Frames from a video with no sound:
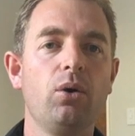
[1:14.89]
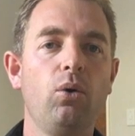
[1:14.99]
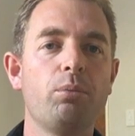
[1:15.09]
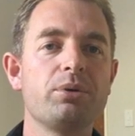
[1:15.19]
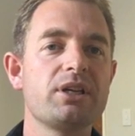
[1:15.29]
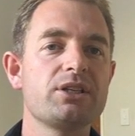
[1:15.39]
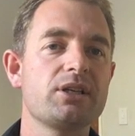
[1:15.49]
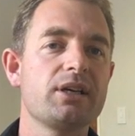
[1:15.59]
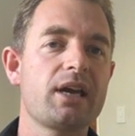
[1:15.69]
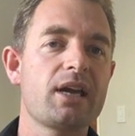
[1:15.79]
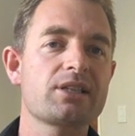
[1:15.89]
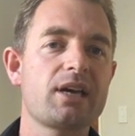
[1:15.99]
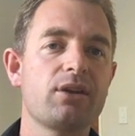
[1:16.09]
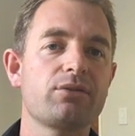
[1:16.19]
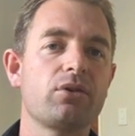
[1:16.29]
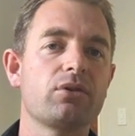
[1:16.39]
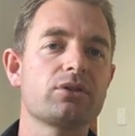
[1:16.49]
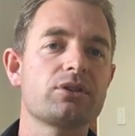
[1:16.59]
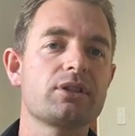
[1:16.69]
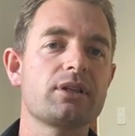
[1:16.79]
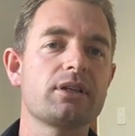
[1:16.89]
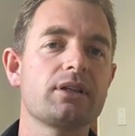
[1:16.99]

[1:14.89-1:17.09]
or potentially a gas califont,